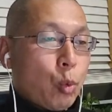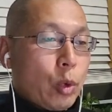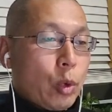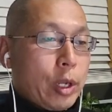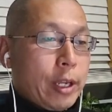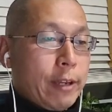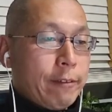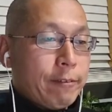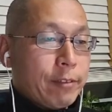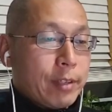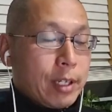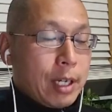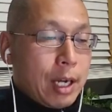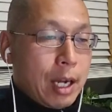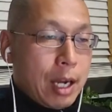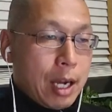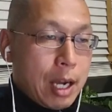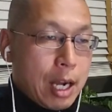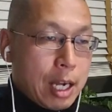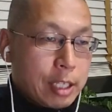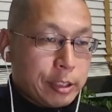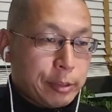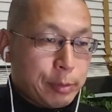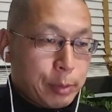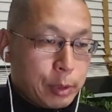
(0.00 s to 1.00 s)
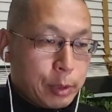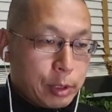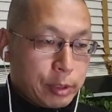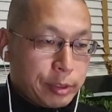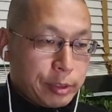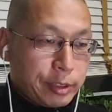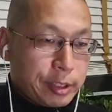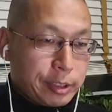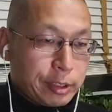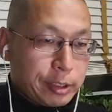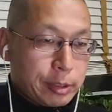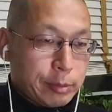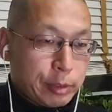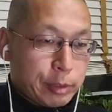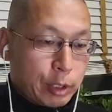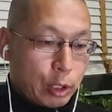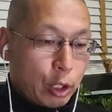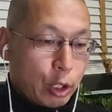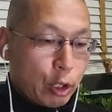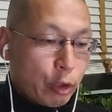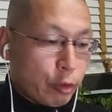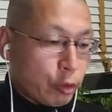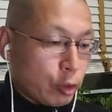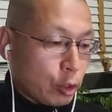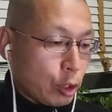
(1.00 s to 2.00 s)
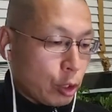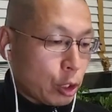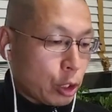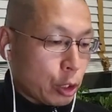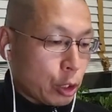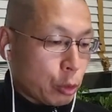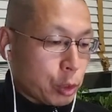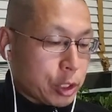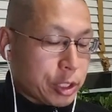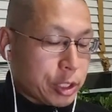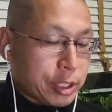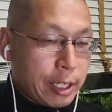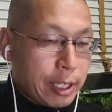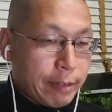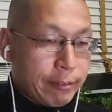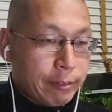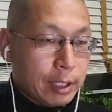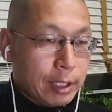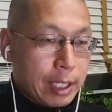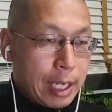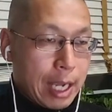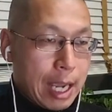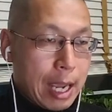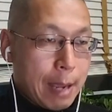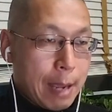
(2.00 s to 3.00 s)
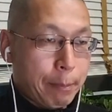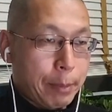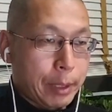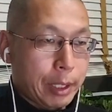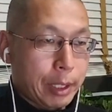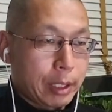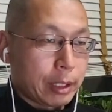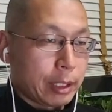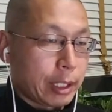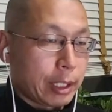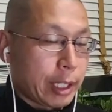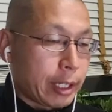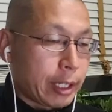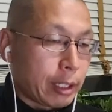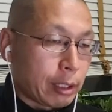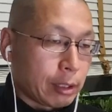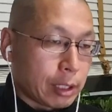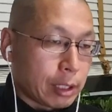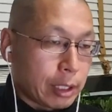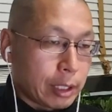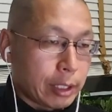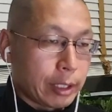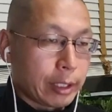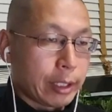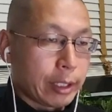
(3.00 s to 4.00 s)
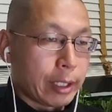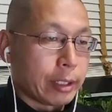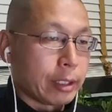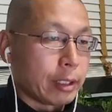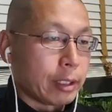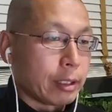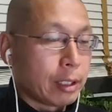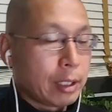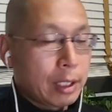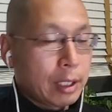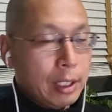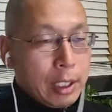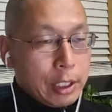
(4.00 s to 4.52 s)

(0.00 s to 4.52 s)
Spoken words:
if the hospital systems are overloaded, which definitely happened in Italy and in